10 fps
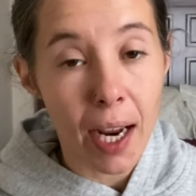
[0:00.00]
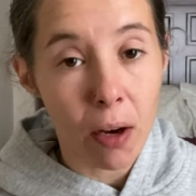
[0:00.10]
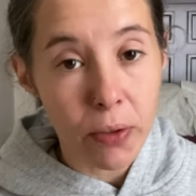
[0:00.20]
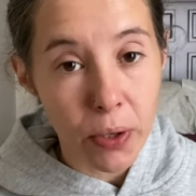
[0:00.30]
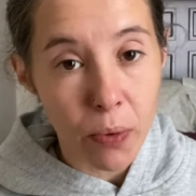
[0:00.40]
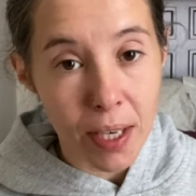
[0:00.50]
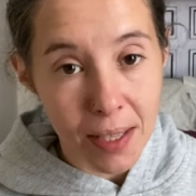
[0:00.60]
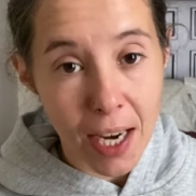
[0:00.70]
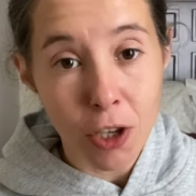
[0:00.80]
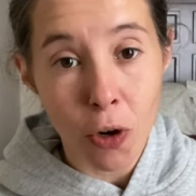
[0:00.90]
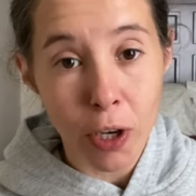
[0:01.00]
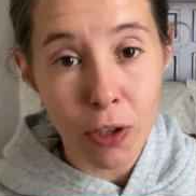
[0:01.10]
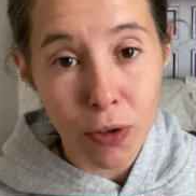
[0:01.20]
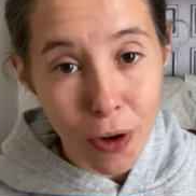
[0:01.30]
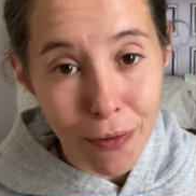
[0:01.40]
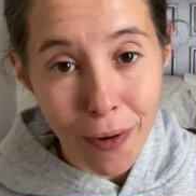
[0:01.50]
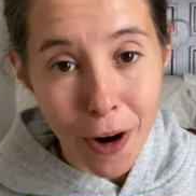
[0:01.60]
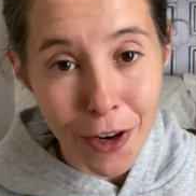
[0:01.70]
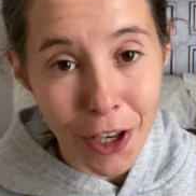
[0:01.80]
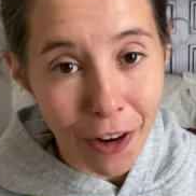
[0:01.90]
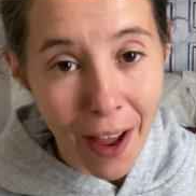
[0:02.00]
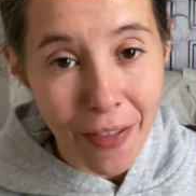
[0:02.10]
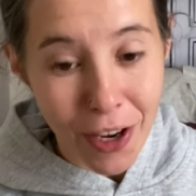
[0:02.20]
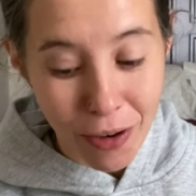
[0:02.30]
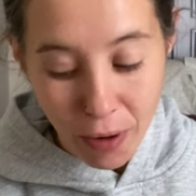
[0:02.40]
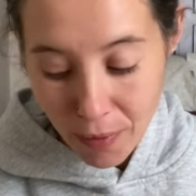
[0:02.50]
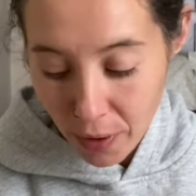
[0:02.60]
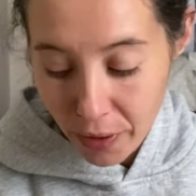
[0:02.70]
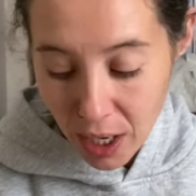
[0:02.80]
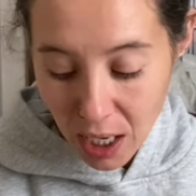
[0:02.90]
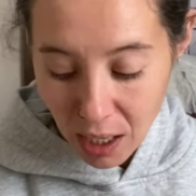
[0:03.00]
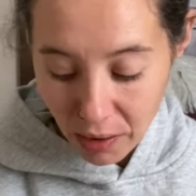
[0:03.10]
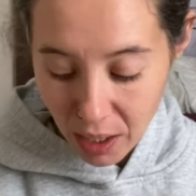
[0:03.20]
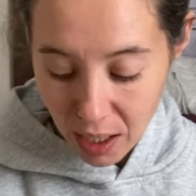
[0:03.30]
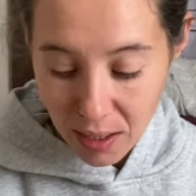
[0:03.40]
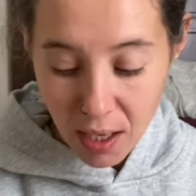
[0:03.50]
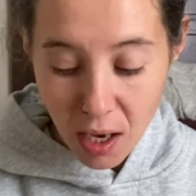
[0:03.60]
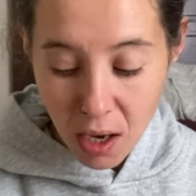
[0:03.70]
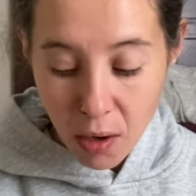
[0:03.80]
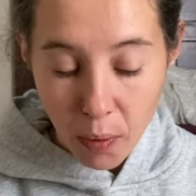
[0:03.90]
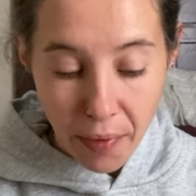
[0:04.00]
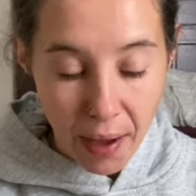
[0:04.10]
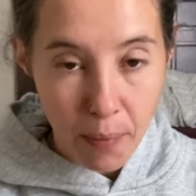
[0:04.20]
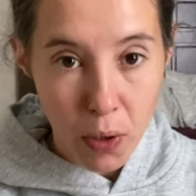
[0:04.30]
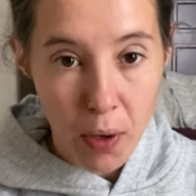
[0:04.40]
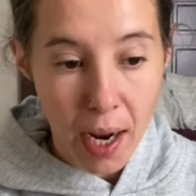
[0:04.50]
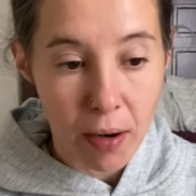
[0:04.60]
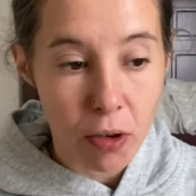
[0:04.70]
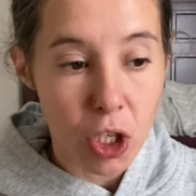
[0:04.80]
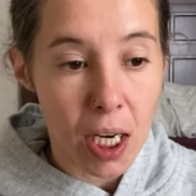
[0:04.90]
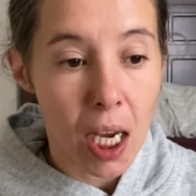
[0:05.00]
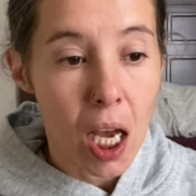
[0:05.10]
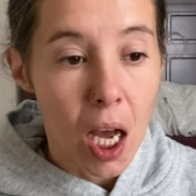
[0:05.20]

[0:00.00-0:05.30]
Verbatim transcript: I also want to say don't get so far in your head that you're overthinking things with that moon energy.